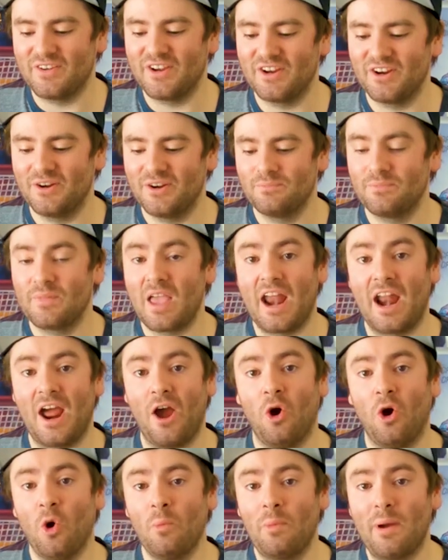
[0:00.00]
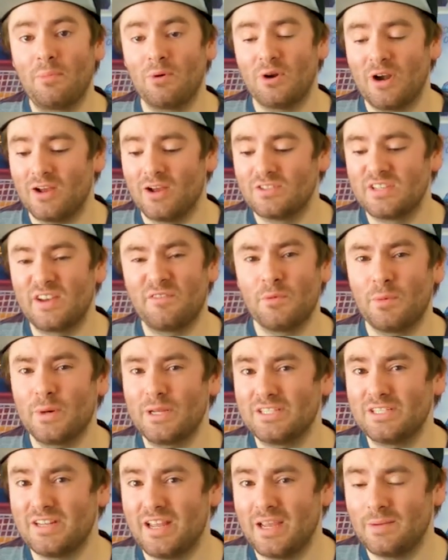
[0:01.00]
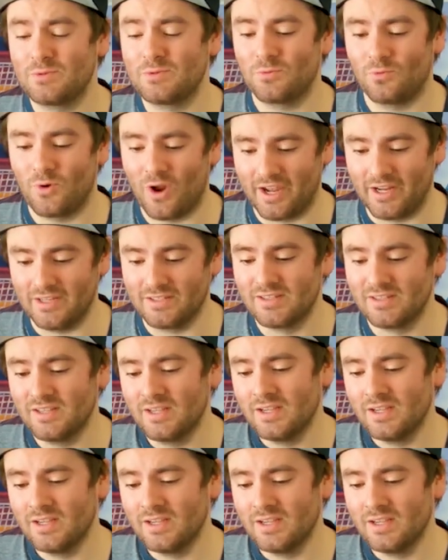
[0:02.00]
here, and I hope I pronounce everybody's names right,